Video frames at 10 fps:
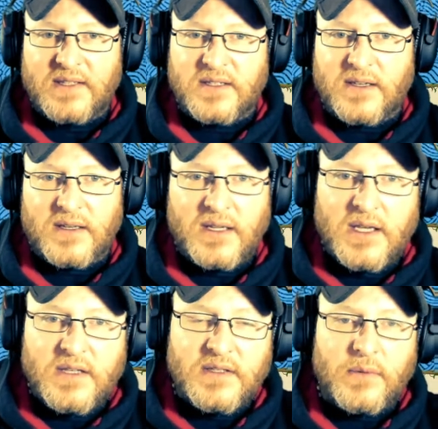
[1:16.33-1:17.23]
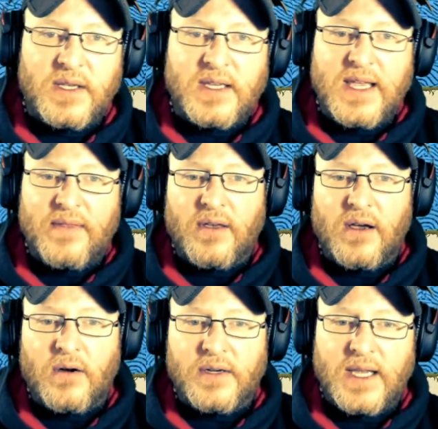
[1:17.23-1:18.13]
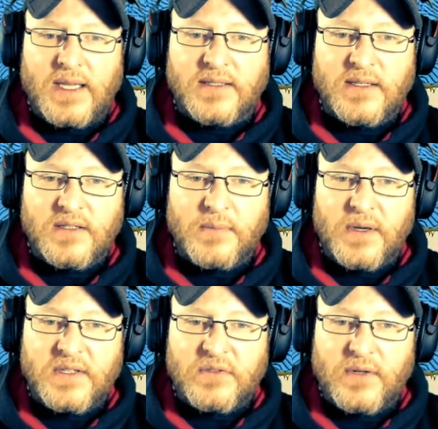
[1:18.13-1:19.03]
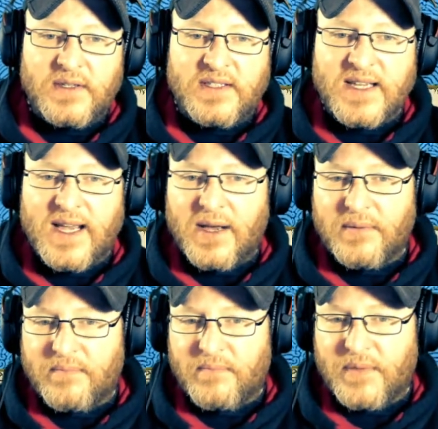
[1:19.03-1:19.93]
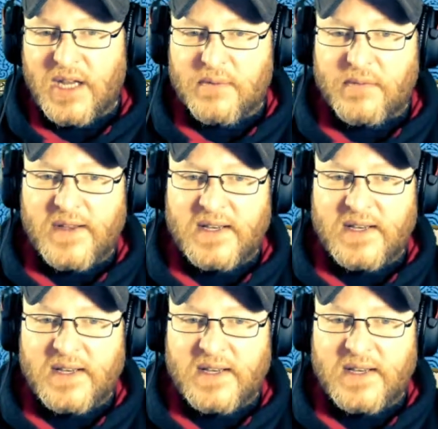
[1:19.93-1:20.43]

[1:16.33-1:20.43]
turn so that we can get our innate. So by destroying this town, we're going to prevent a